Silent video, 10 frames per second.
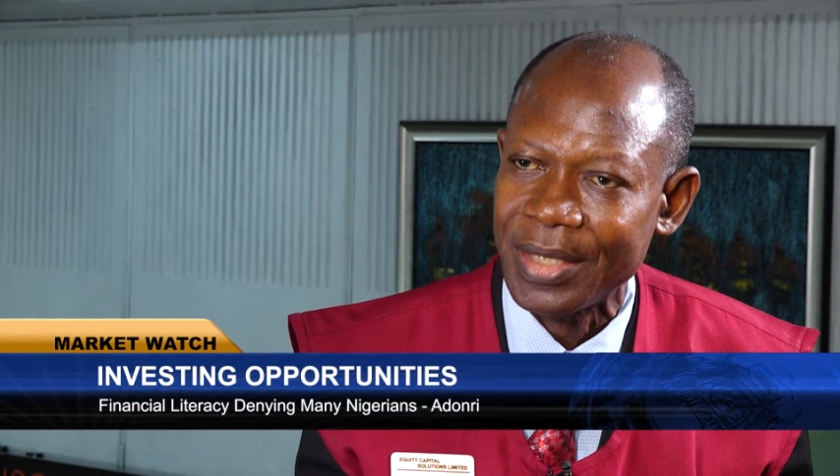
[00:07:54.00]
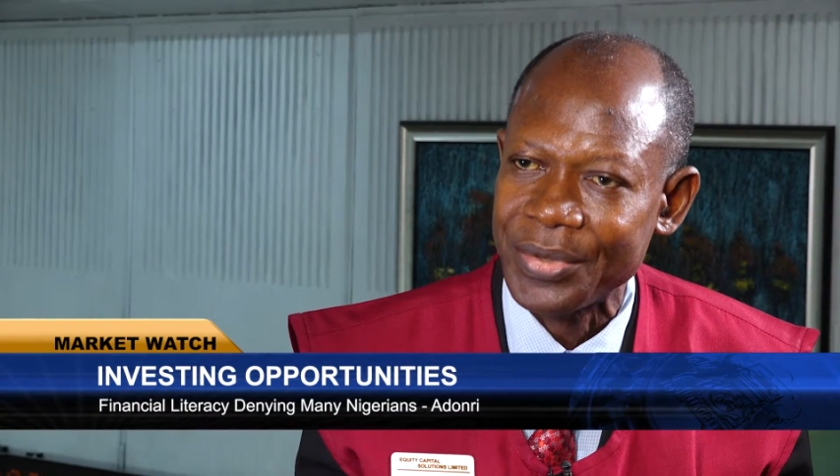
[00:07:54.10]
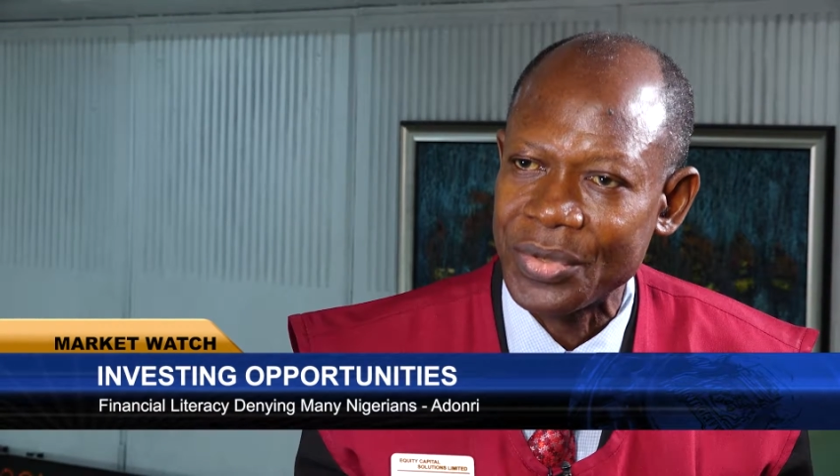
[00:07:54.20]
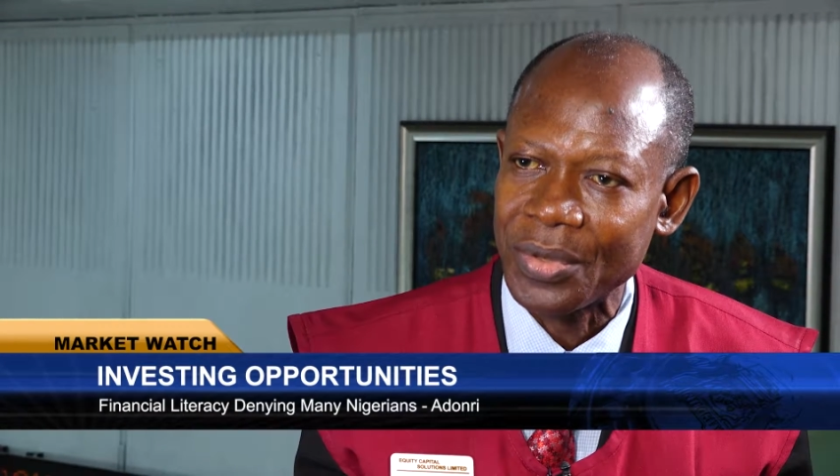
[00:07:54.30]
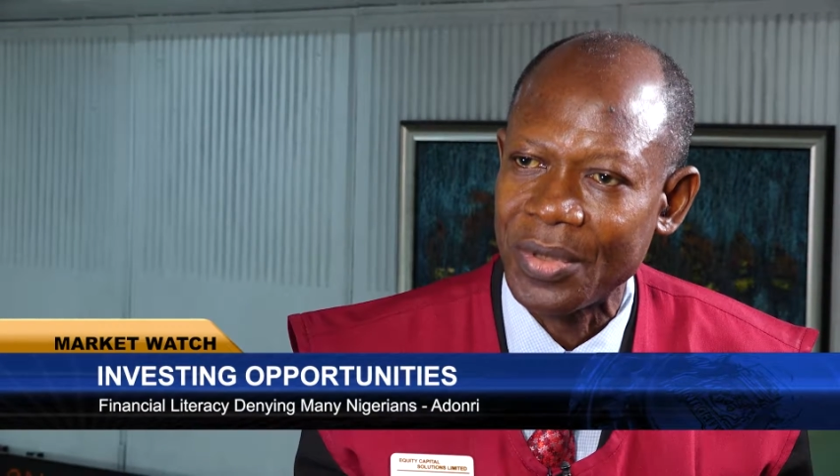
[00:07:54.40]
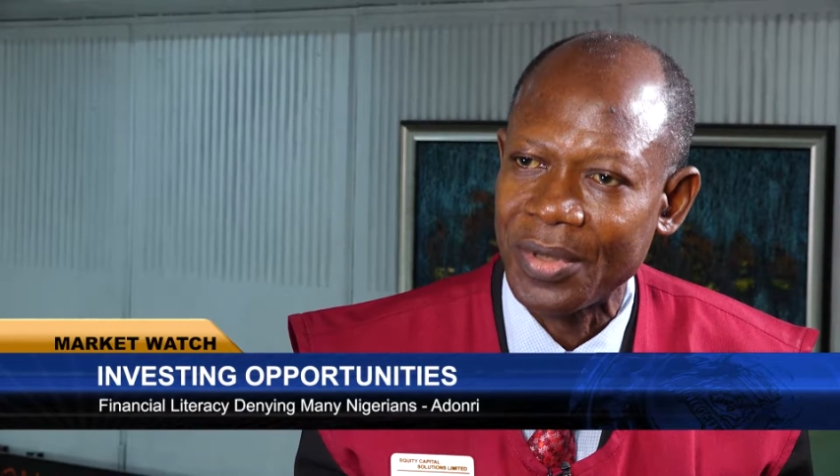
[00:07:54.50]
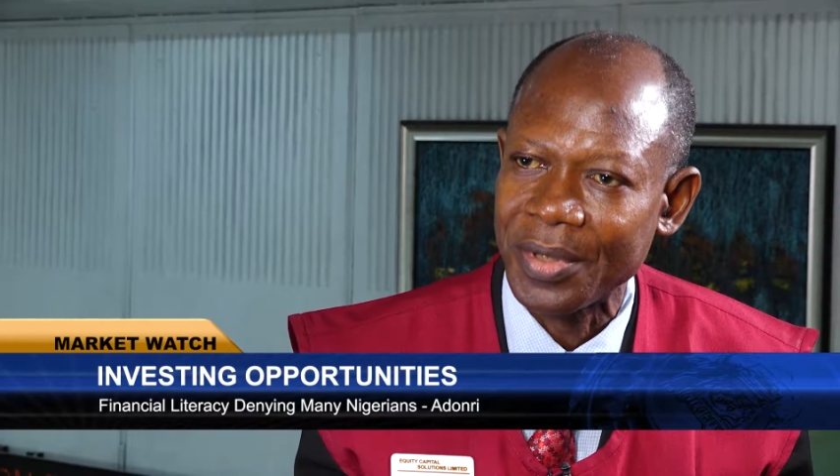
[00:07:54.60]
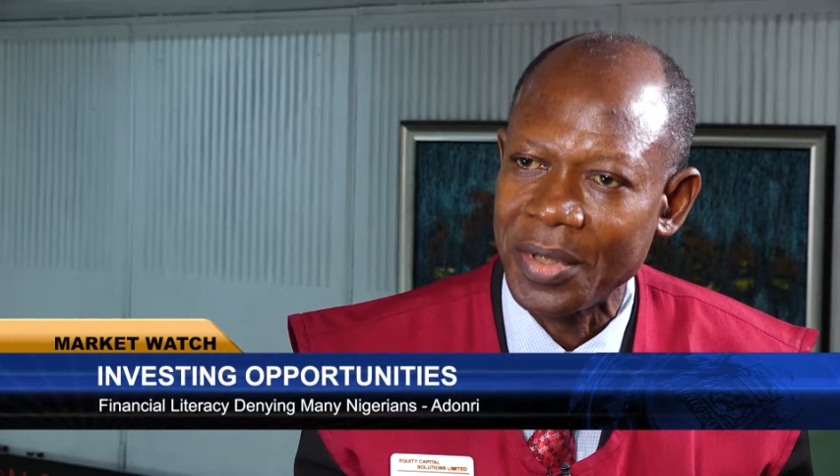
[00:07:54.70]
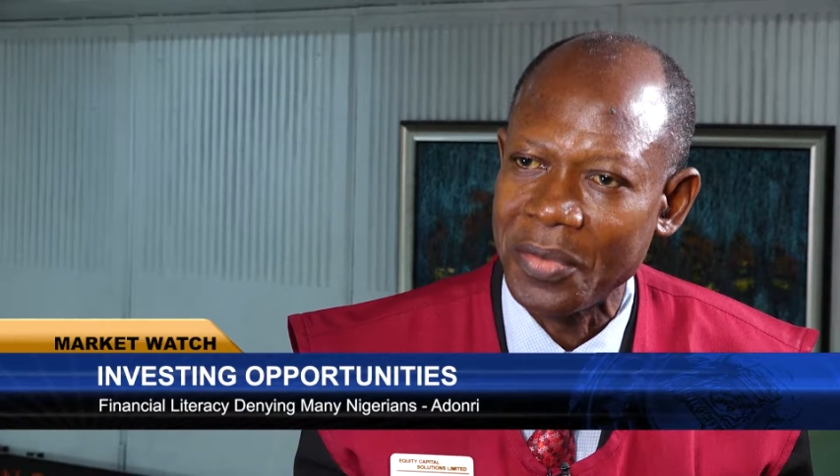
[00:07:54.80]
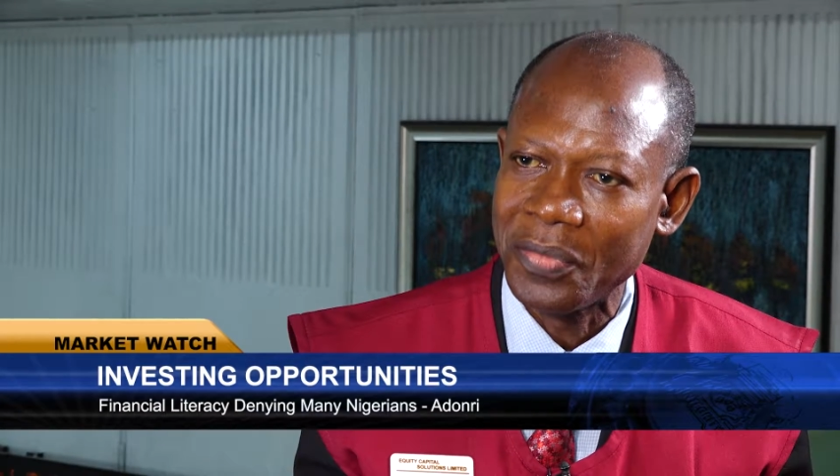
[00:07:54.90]
So
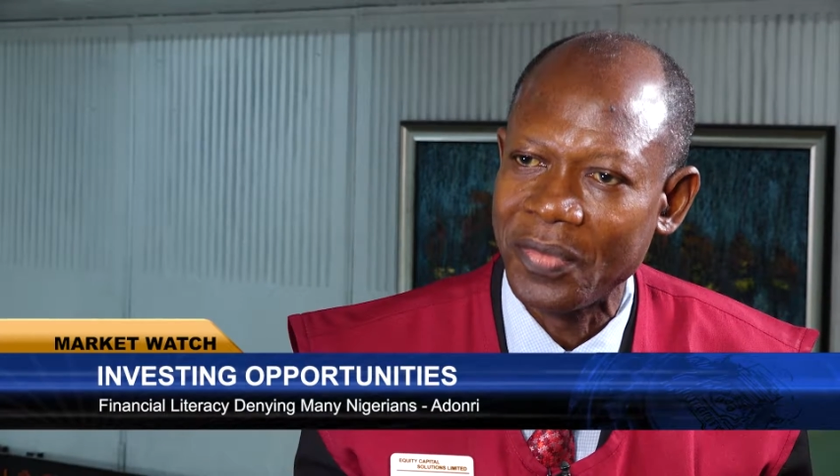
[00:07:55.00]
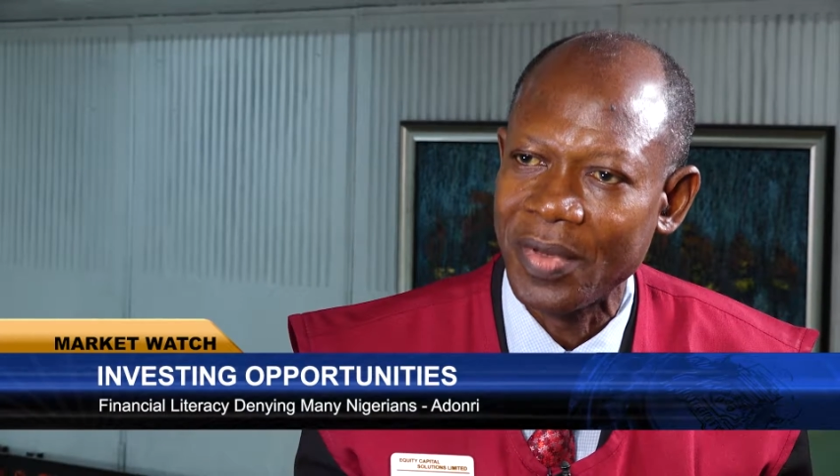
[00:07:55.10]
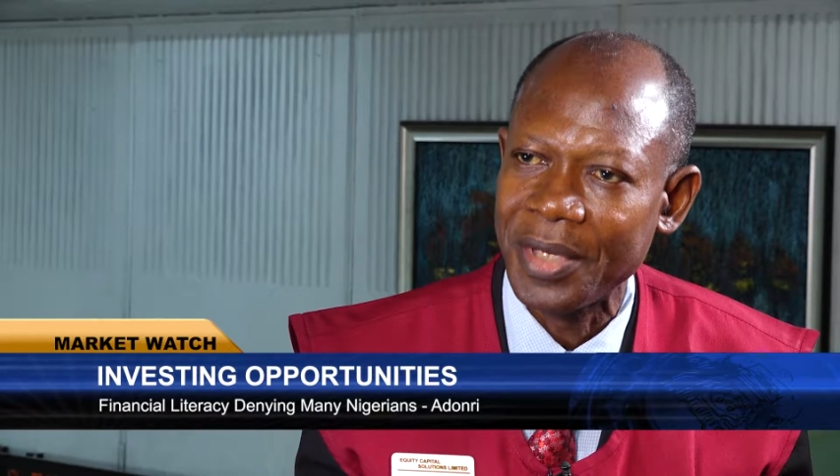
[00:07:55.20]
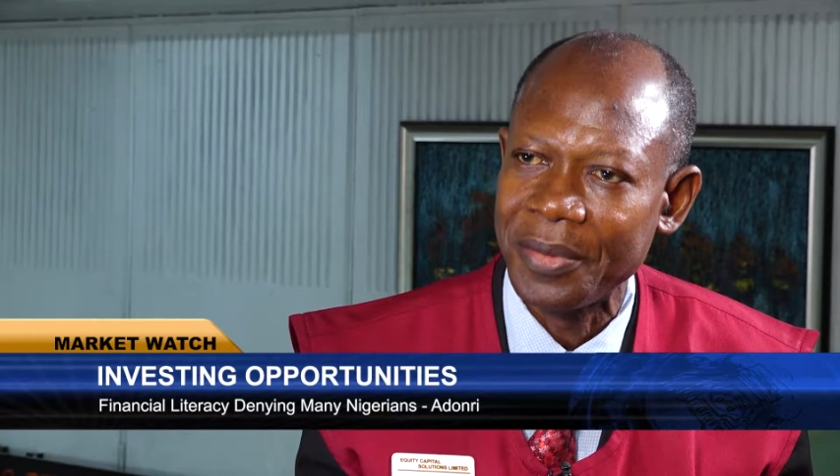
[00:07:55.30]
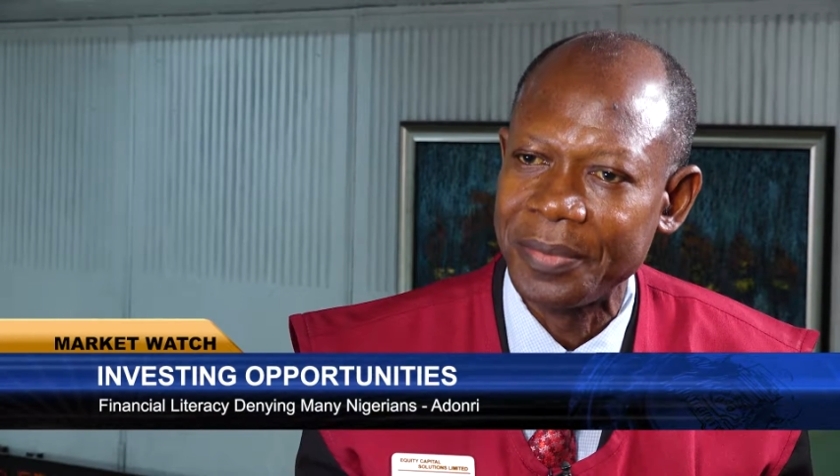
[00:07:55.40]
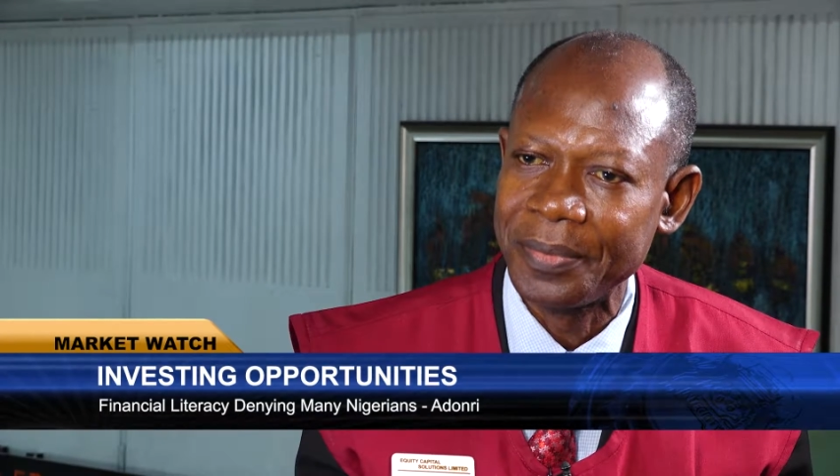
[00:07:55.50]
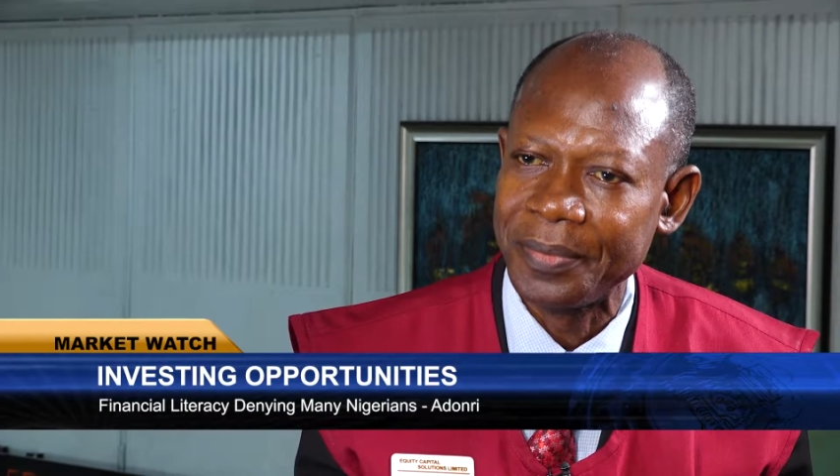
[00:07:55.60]
if a